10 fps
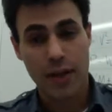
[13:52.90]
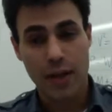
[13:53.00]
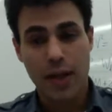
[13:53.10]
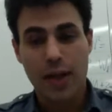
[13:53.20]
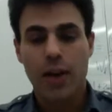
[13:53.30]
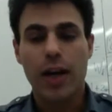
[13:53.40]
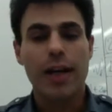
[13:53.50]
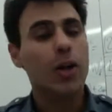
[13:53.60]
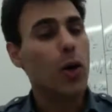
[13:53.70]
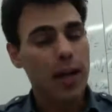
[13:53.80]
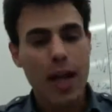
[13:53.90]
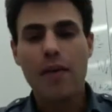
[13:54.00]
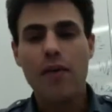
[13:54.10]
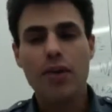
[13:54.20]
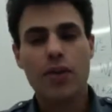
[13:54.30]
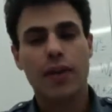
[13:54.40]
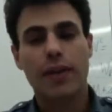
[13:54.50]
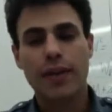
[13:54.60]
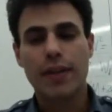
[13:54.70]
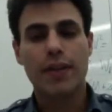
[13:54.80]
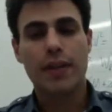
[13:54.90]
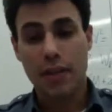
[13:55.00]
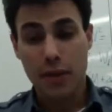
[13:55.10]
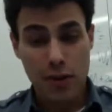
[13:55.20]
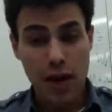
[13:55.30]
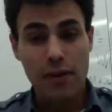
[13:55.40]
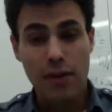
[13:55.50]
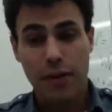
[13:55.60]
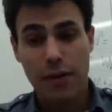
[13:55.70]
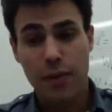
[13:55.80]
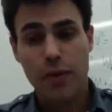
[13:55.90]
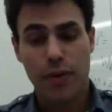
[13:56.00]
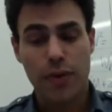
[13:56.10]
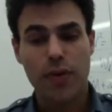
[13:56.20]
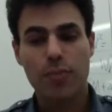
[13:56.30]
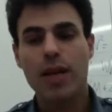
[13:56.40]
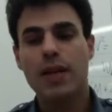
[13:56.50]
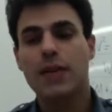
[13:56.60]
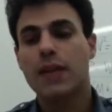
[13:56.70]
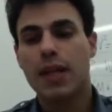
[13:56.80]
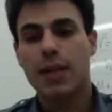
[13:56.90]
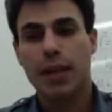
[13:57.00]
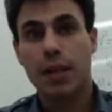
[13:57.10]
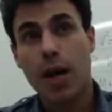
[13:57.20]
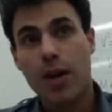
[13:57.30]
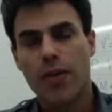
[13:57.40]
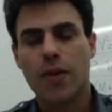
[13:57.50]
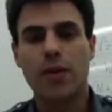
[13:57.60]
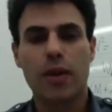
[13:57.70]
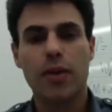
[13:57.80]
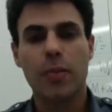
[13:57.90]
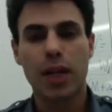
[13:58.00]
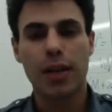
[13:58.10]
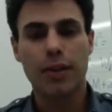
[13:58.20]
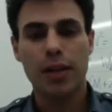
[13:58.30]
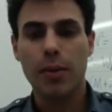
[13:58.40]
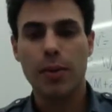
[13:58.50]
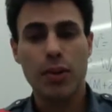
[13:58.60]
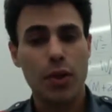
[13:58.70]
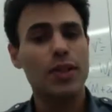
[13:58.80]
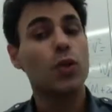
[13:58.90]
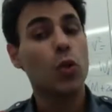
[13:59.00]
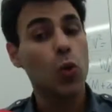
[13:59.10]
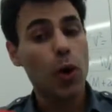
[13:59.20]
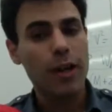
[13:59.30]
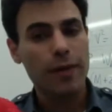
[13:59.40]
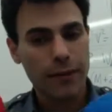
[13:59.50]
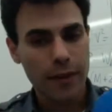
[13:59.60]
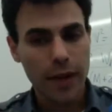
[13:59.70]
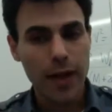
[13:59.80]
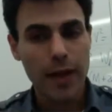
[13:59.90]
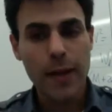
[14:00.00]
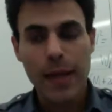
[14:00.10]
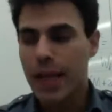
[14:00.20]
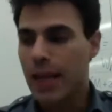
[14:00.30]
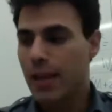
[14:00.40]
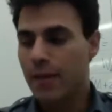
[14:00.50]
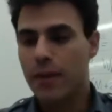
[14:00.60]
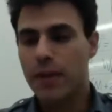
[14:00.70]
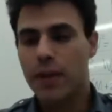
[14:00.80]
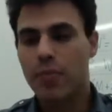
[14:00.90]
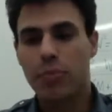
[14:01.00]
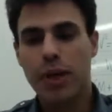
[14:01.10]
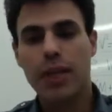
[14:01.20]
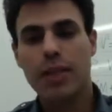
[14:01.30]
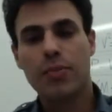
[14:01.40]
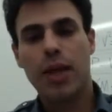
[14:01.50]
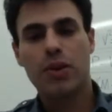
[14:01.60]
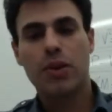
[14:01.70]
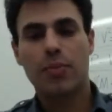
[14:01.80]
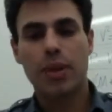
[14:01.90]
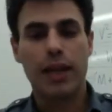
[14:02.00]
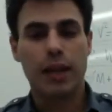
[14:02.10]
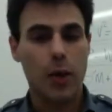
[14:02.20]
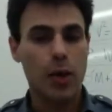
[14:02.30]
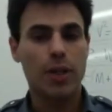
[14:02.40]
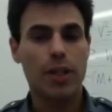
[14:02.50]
right? And on an average, the distance as they travel through space is at about 200 million kilometers. So it's quite far. Even a big spaceship like Hermes, it